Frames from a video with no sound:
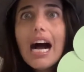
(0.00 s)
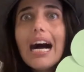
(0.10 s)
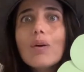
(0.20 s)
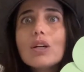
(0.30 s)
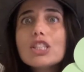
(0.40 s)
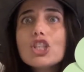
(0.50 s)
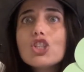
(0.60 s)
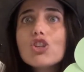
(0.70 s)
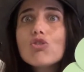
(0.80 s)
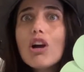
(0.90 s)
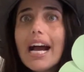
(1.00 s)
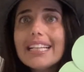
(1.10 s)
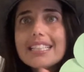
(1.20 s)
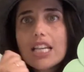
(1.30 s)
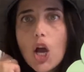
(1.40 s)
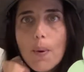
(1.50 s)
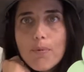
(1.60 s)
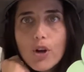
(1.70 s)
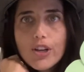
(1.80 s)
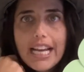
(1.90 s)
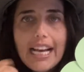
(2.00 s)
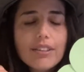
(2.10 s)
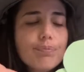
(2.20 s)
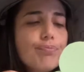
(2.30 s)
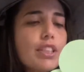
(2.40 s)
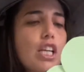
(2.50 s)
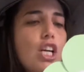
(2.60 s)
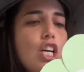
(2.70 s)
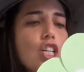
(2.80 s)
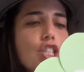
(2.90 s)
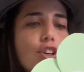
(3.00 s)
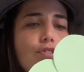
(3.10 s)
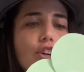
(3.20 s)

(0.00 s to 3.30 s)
I want you to write a pronoun. So for